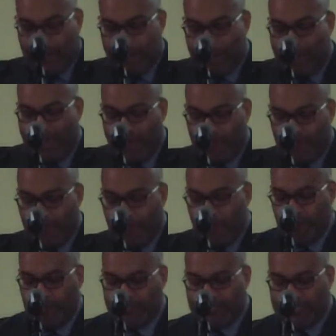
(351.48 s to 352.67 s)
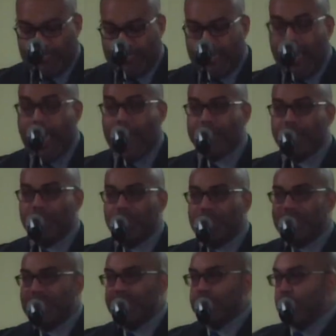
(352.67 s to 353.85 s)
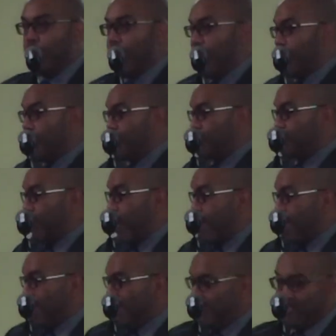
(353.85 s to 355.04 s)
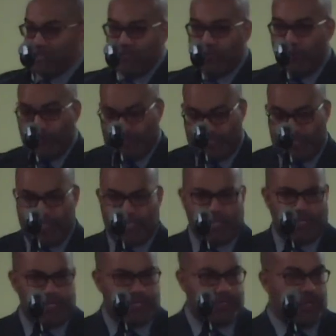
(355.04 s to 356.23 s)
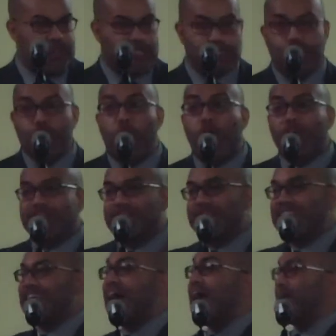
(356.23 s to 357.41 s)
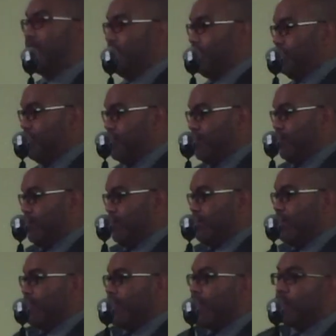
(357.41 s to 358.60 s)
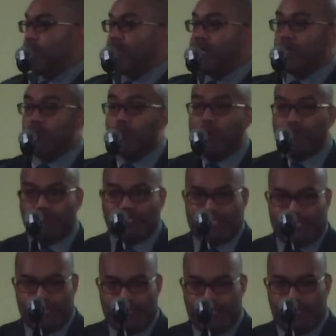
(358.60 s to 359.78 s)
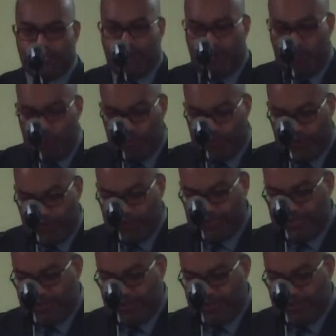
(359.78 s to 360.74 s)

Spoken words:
and have for the city and give prayers and blessings for the city. These are the songs of Zion that are being referenced in this Psalm 137.